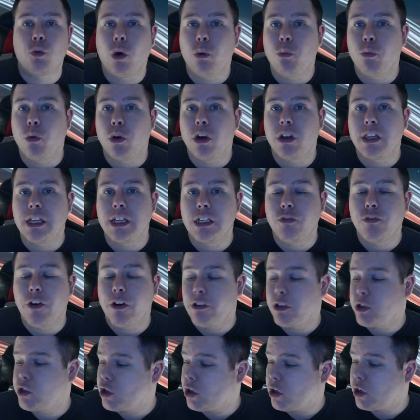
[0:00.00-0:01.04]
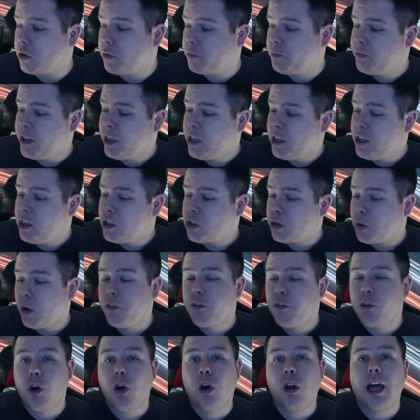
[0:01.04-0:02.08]
able to win one of these very soon. So
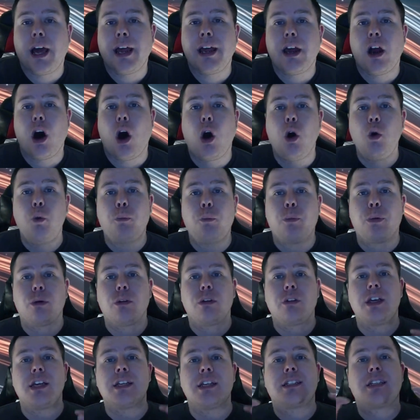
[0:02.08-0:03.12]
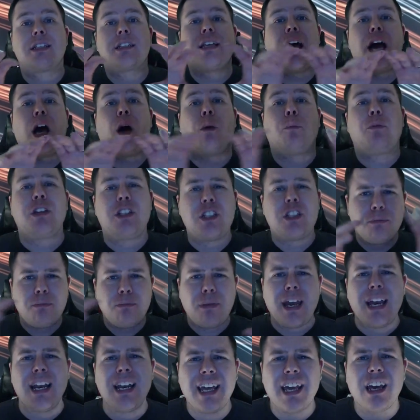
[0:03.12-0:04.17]
overall, I hope this has helped. This is
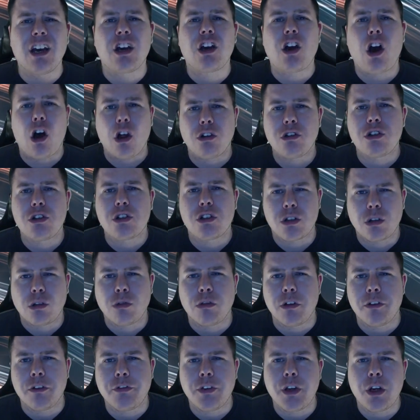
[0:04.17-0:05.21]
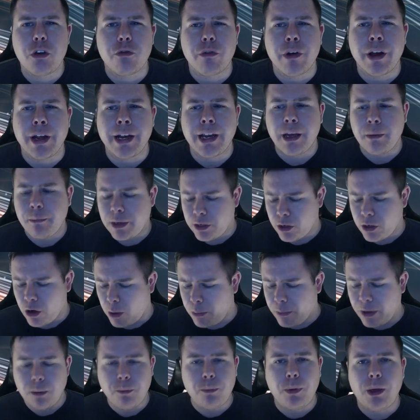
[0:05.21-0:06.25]
mainly a console review, really. I mean,
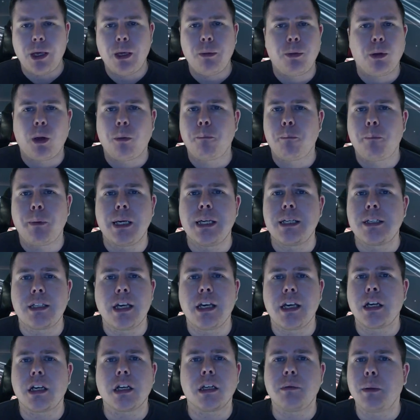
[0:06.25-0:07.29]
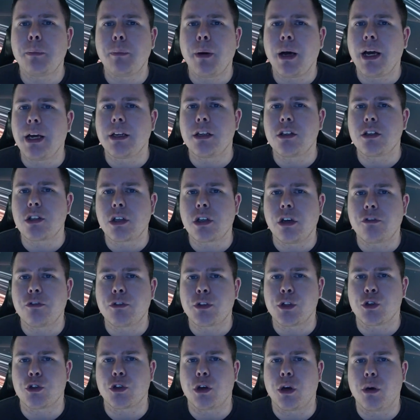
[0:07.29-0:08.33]
not many people on PC are going to be buying a SCUF
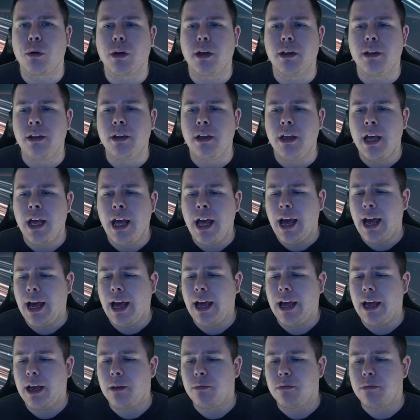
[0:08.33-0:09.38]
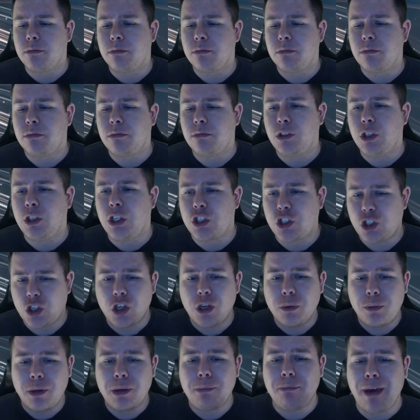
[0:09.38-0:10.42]
controller. It's
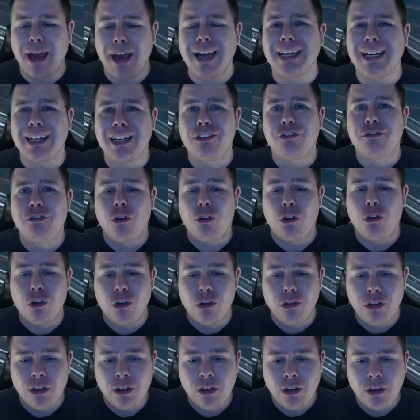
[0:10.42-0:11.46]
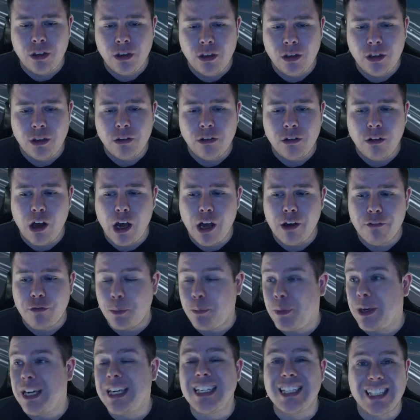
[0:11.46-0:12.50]
going to be mainly for
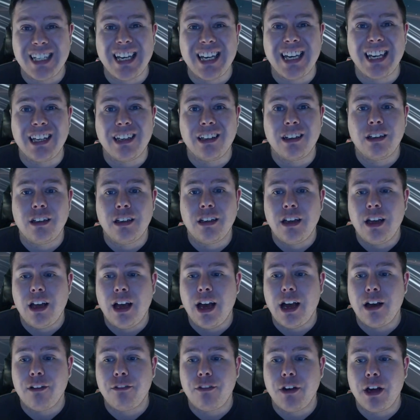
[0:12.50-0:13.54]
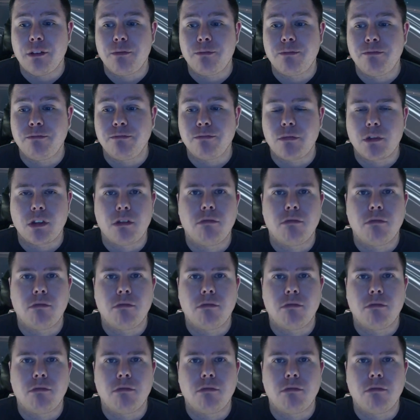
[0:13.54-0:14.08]
PC, for